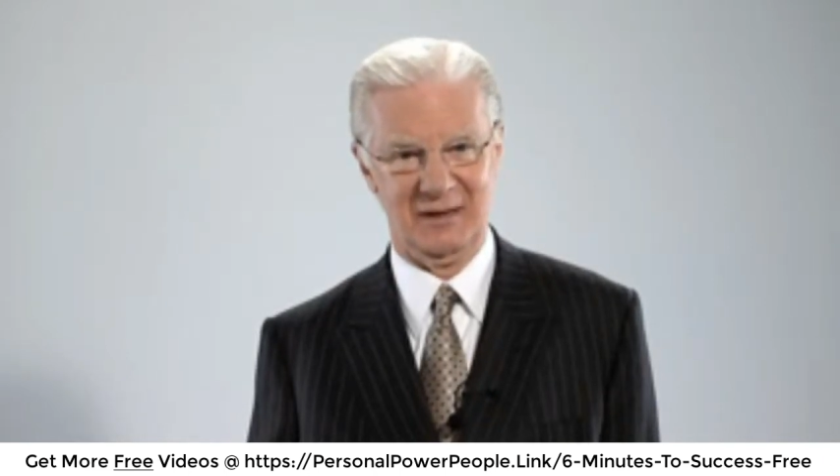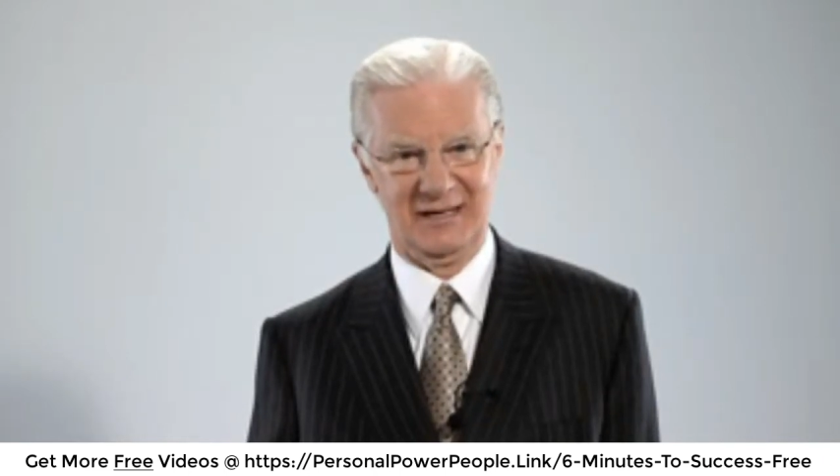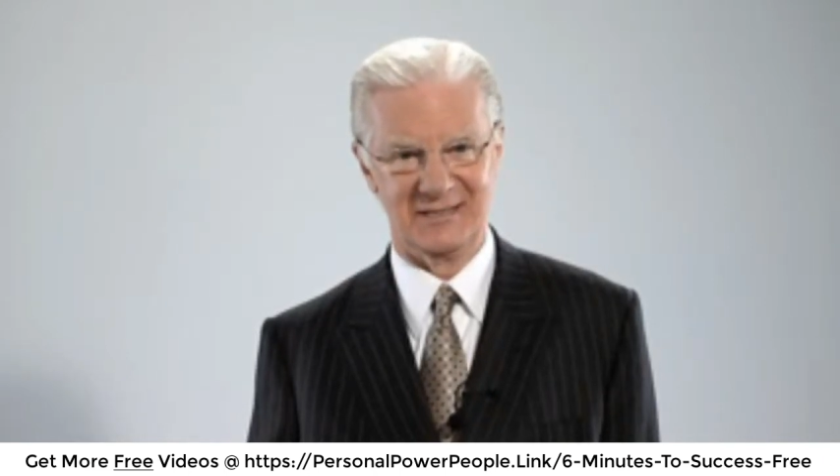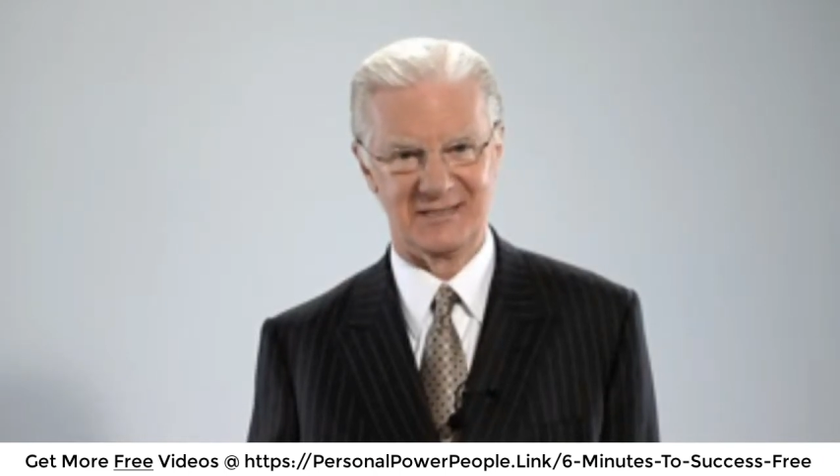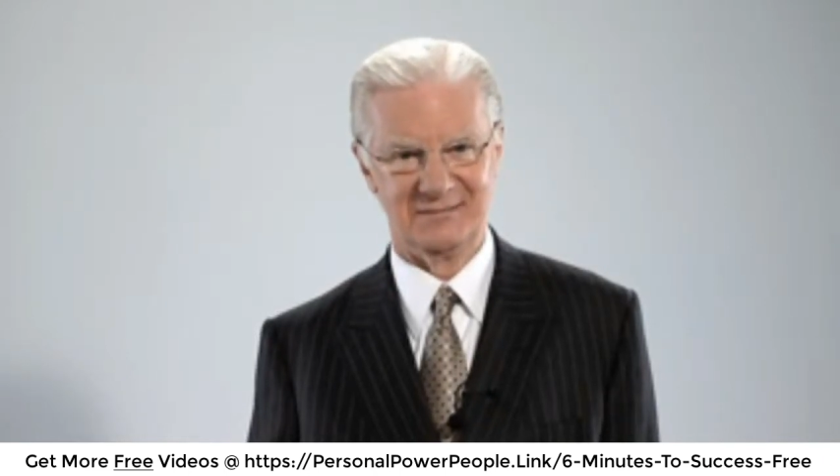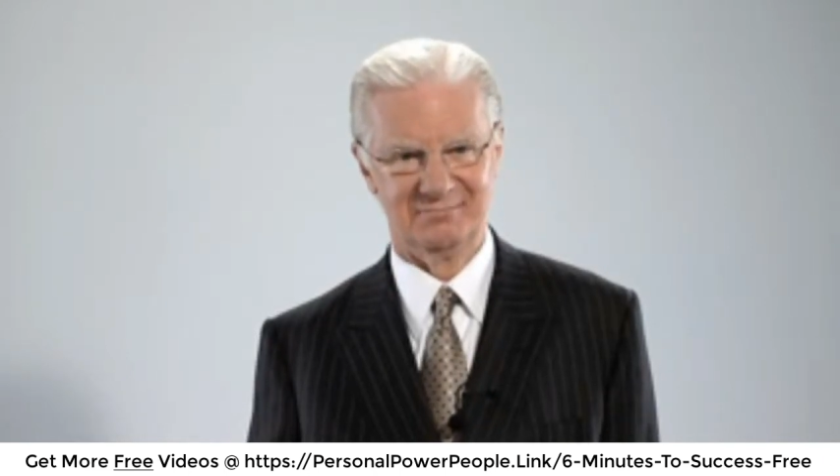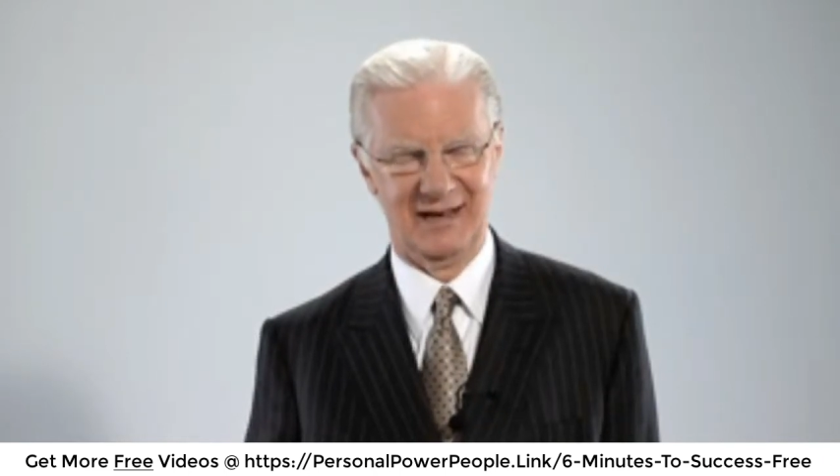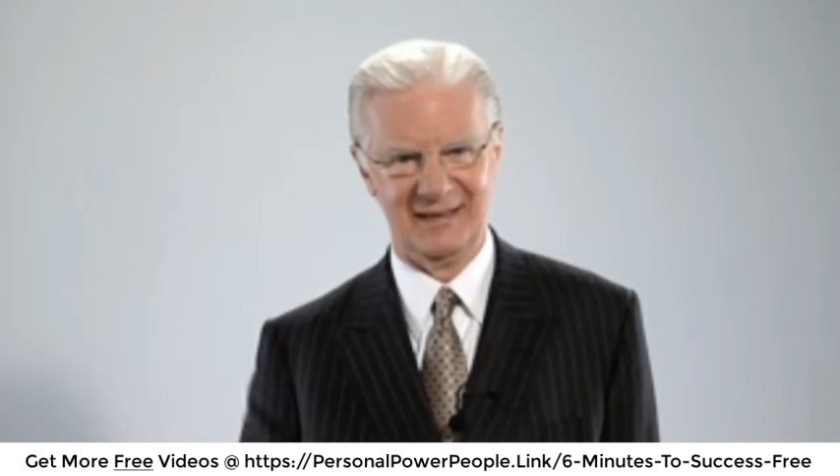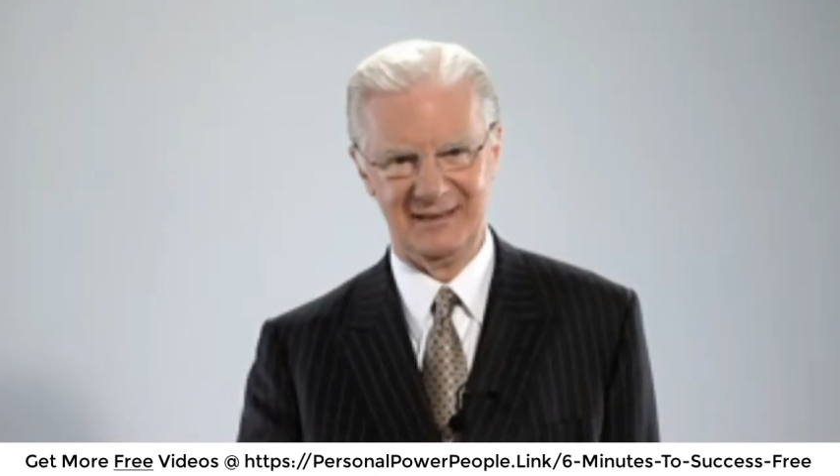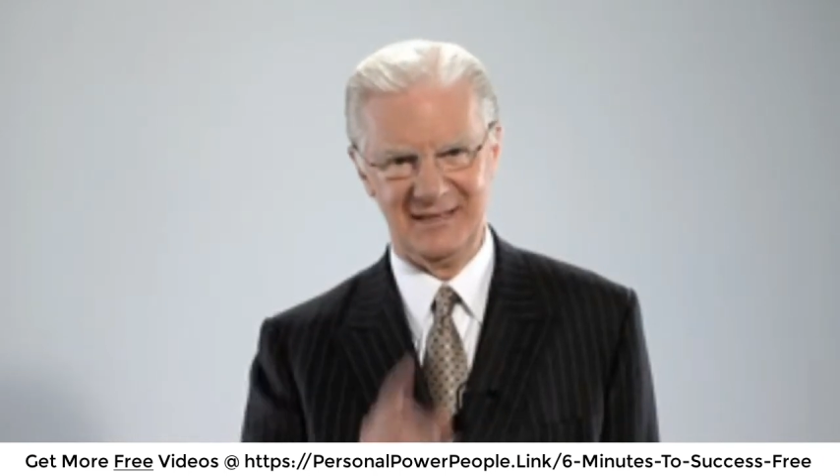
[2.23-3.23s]
minutes,
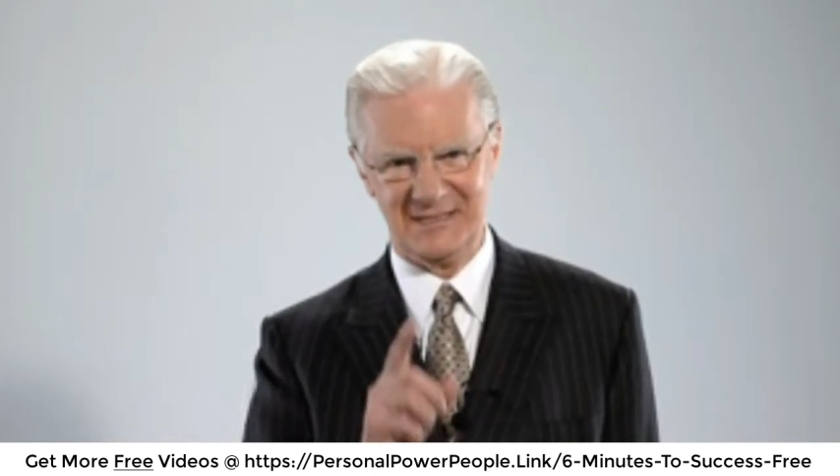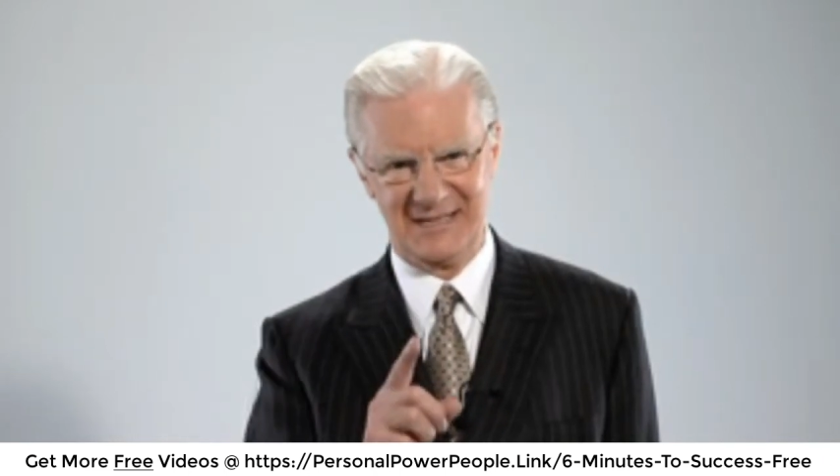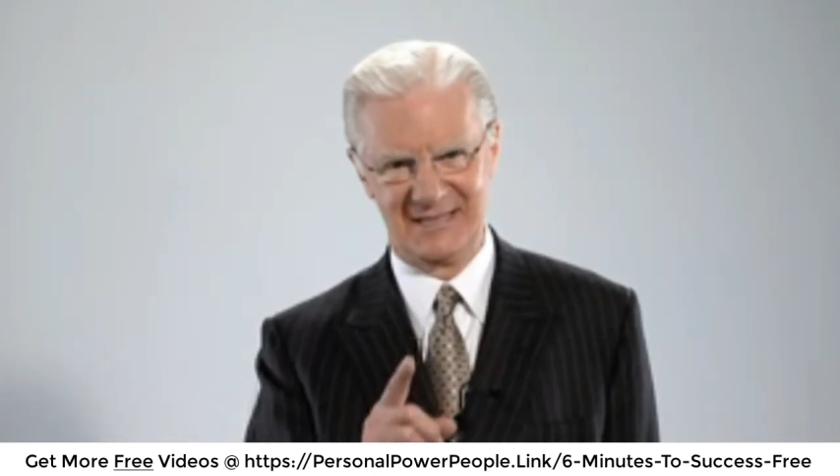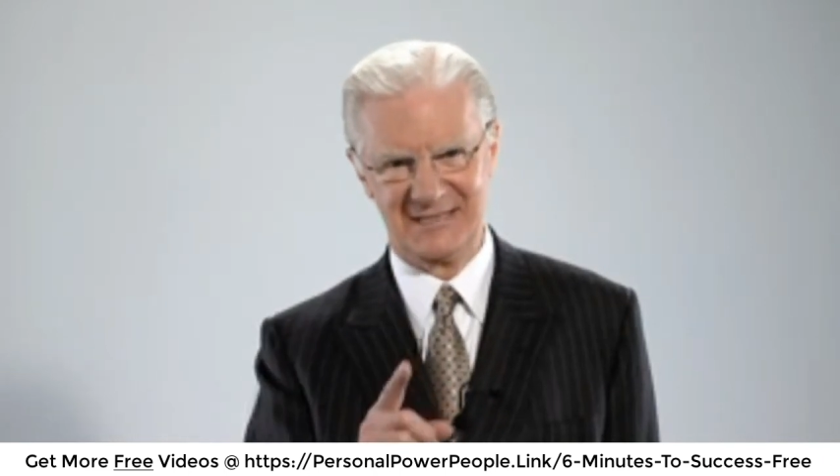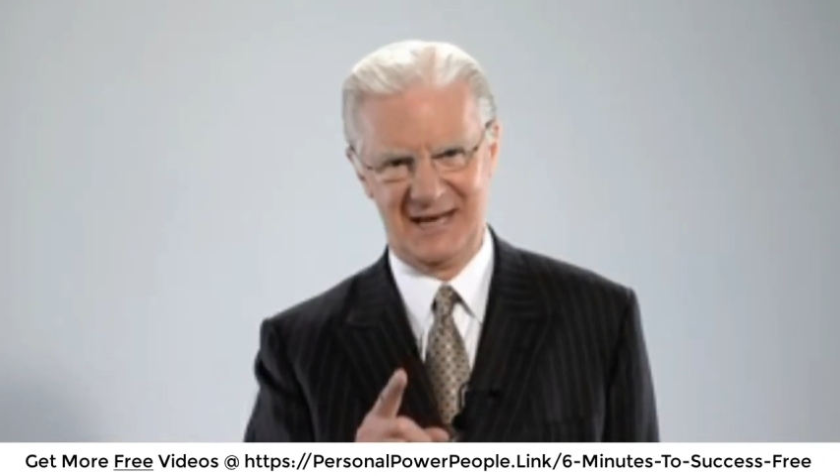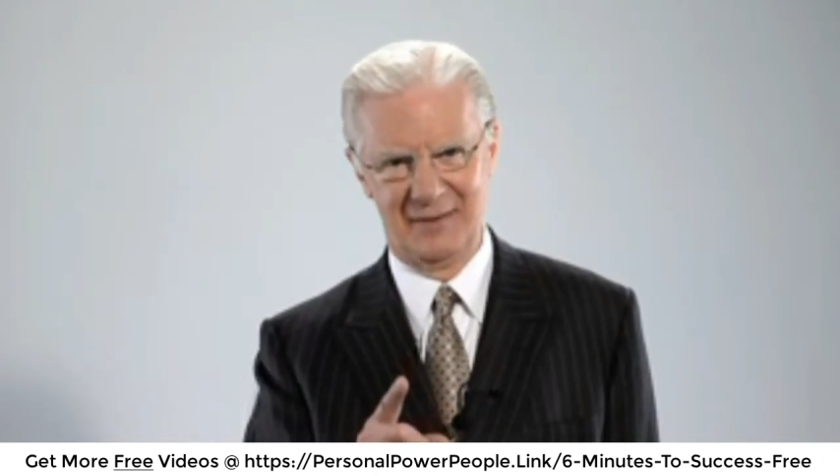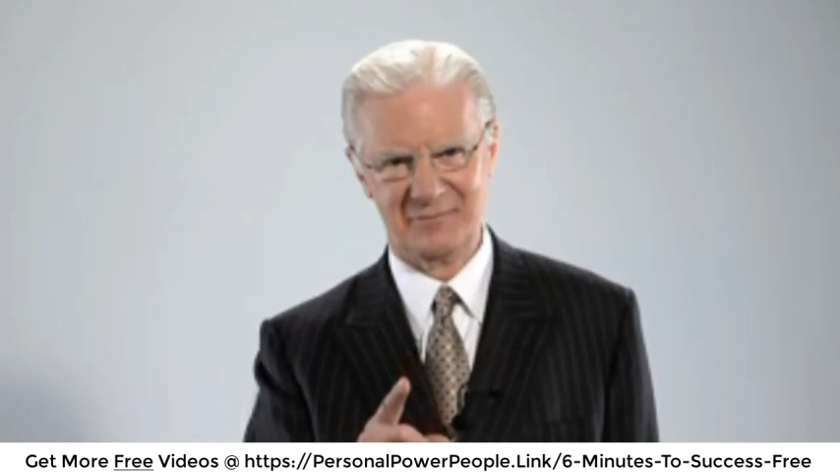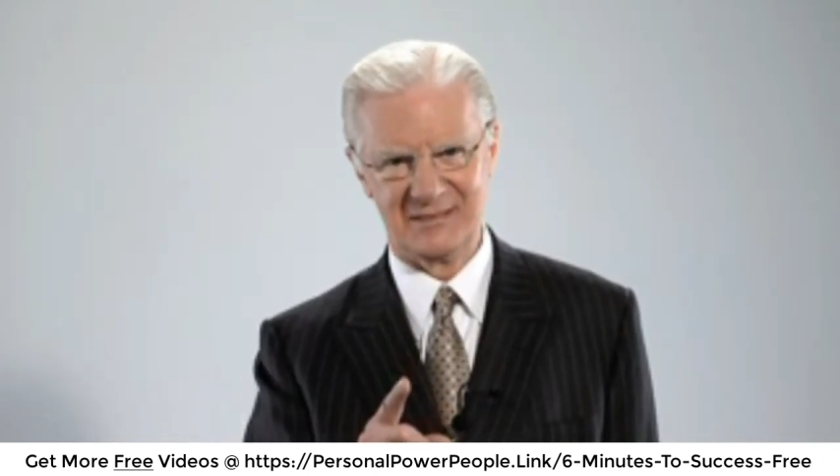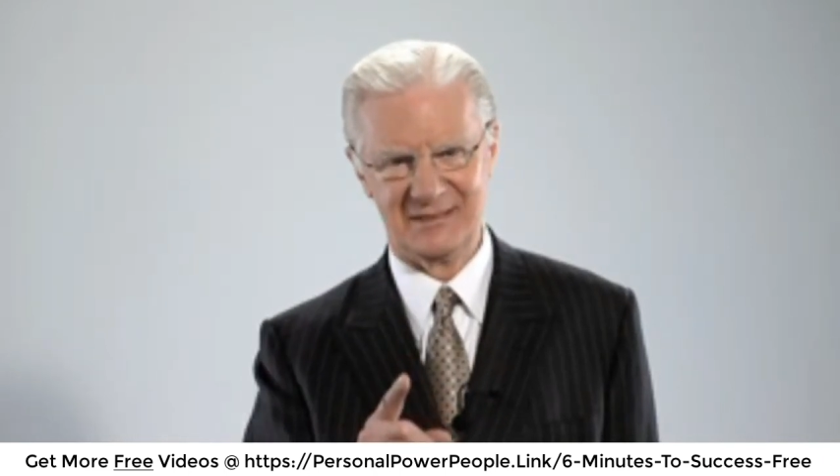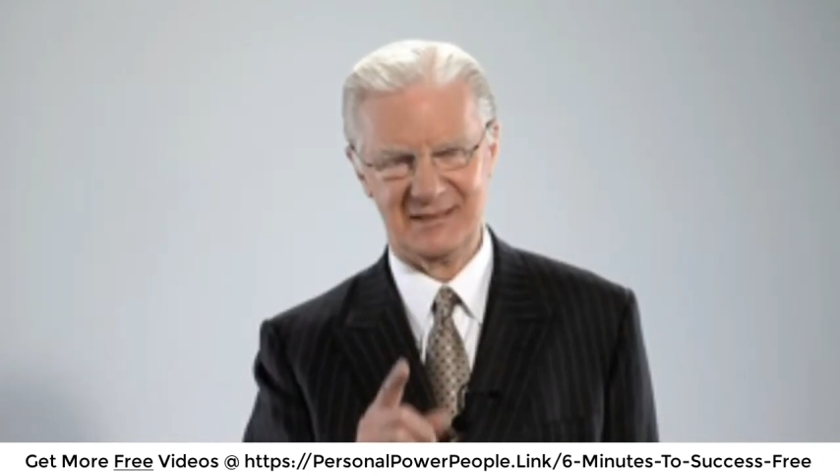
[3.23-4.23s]
these 6
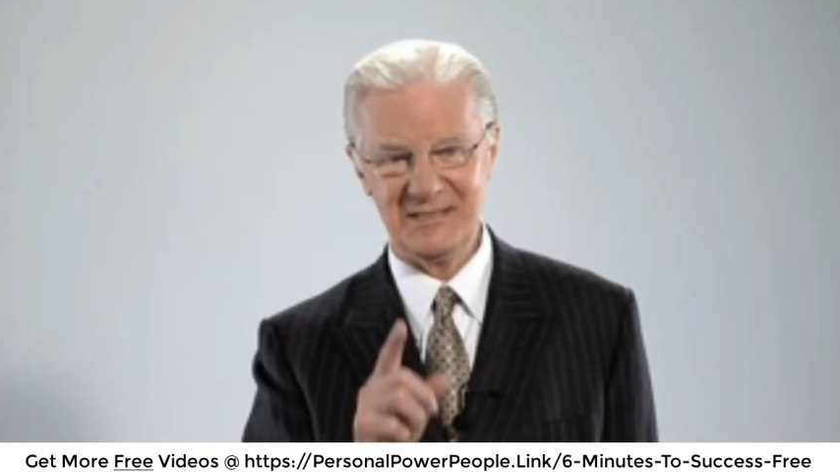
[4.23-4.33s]
steps.